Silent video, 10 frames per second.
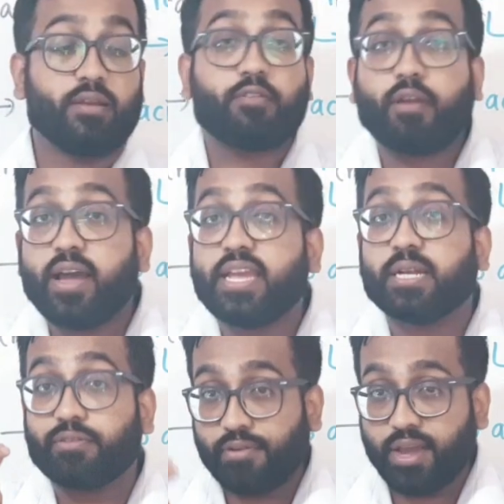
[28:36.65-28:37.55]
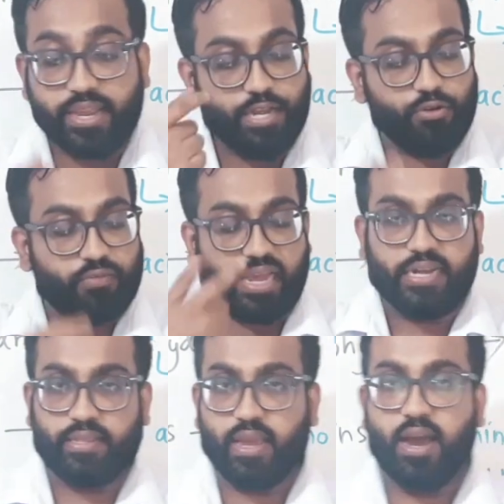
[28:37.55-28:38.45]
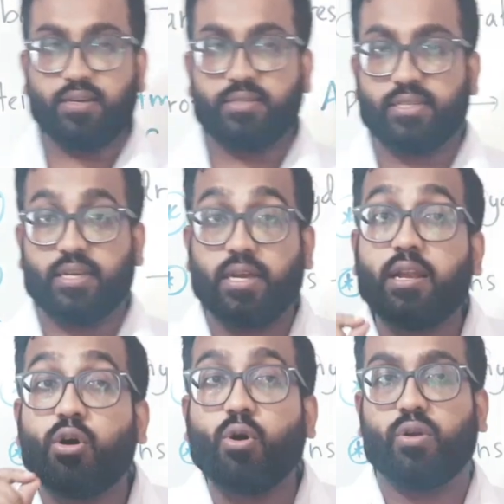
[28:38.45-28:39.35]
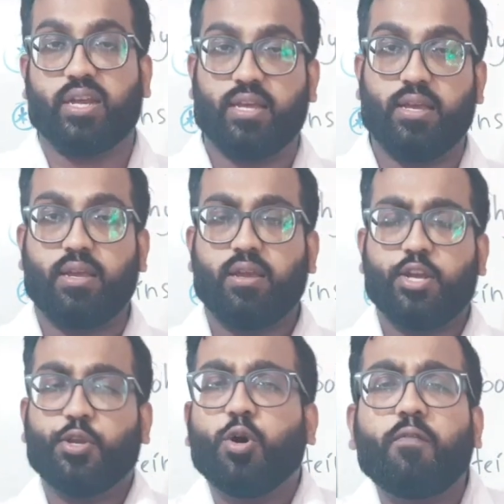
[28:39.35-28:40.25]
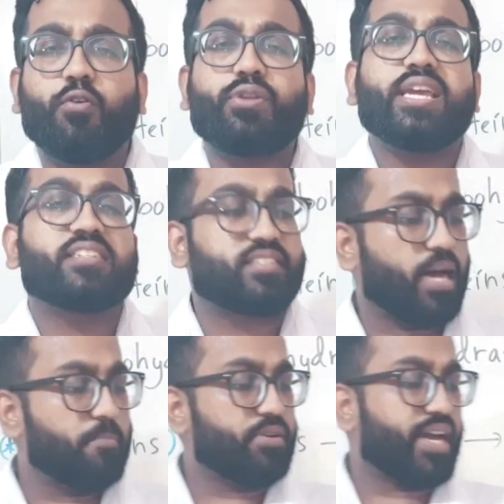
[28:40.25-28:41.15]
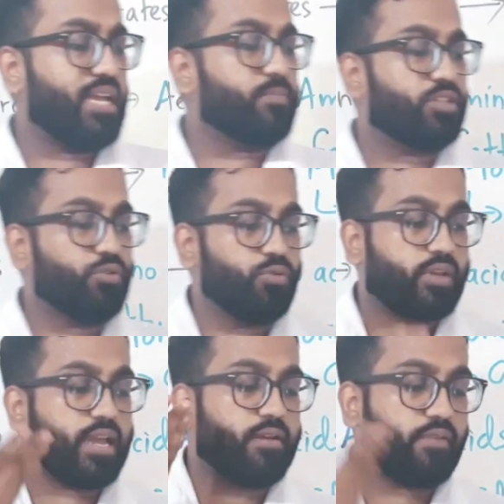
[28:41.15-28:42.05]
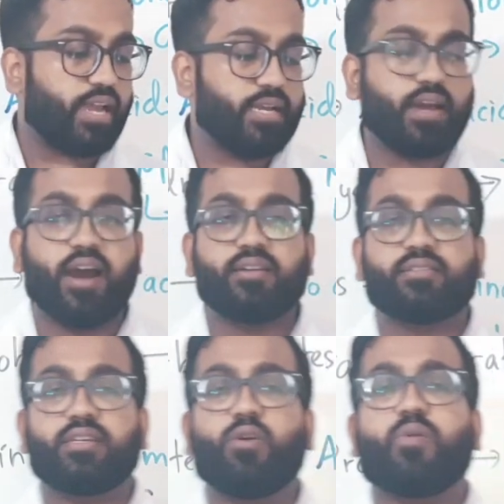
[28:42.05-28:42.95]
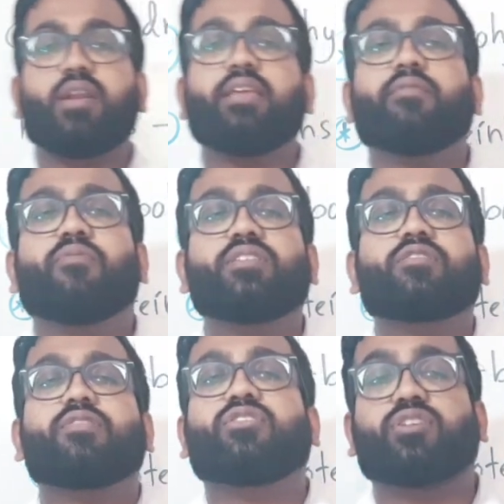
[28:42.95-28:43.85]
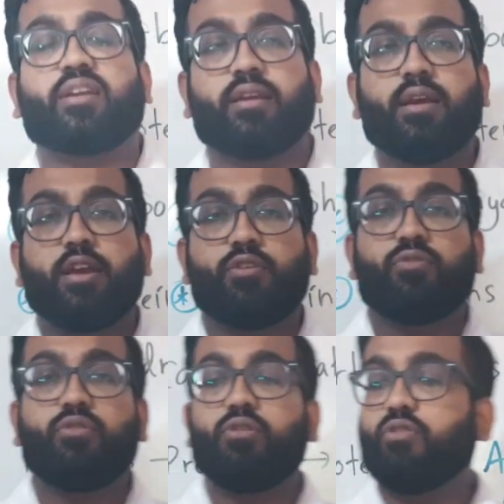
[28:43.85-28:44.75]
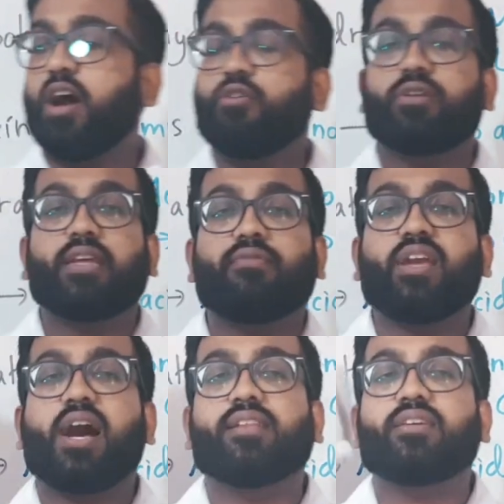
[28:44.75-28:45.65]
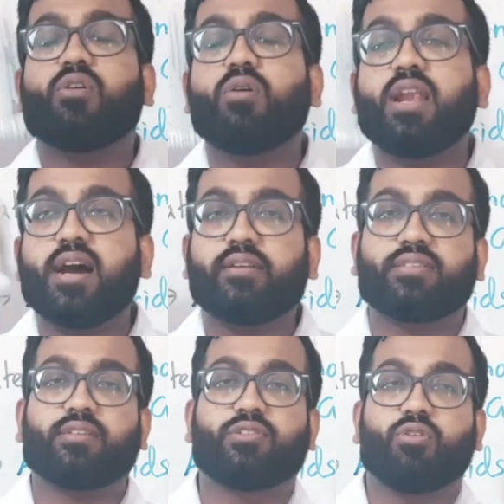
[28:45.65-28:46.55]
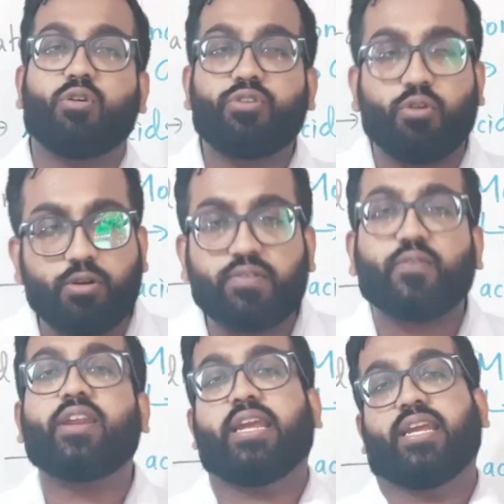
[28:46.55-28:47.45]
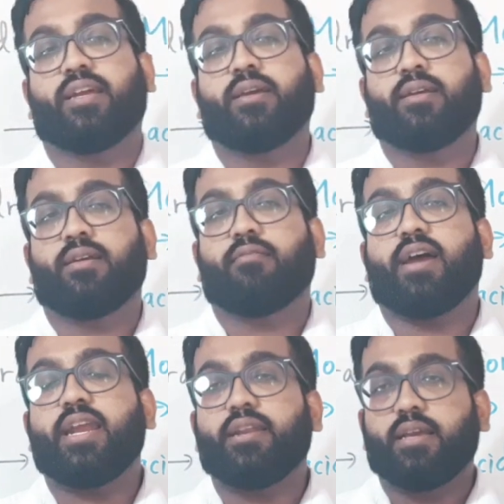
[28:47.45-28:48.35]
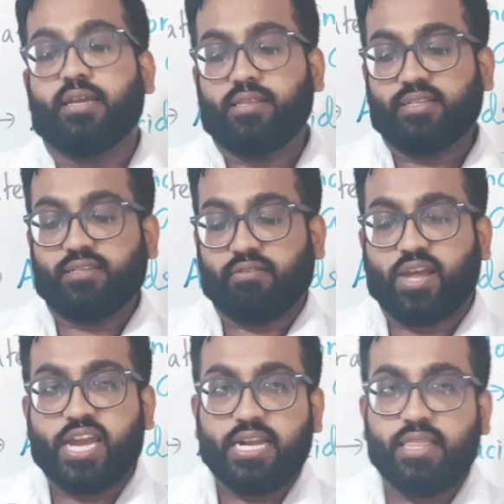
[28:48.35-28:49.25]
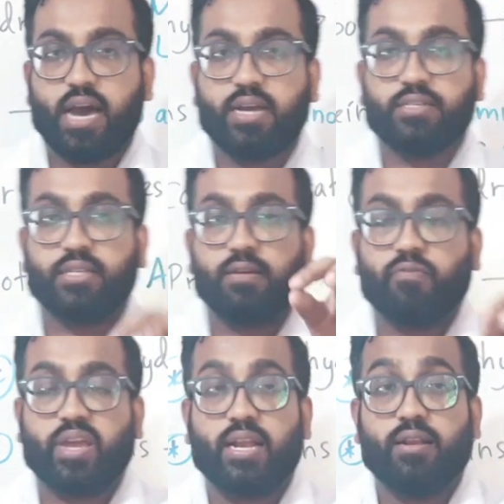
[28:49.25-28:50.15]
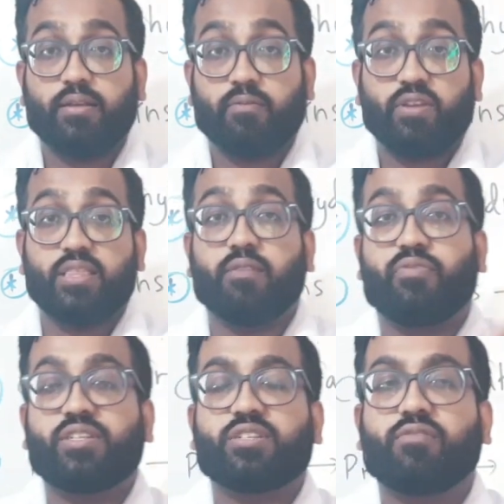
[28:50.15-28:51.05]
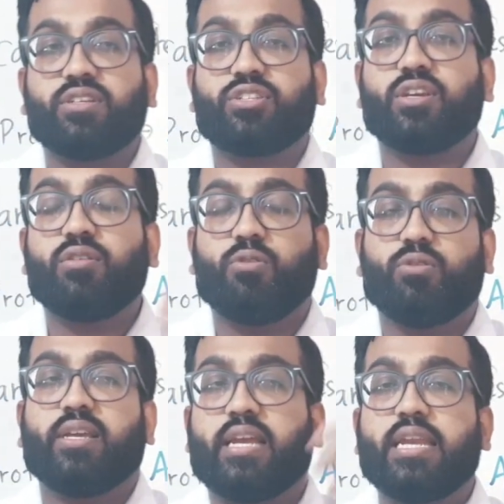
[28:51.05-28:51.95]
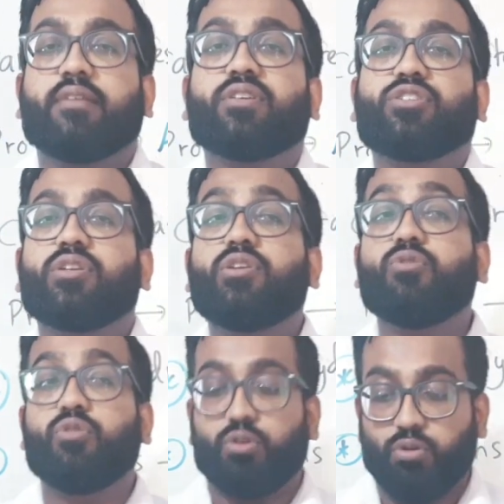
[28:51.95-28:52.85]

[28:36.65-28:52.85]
Try to write the answer alone. No worries, sometimes you can write answer only the first question. You are not aware other all answers. No, don't worry, right? Just write the answer well with the first question or the any question you know.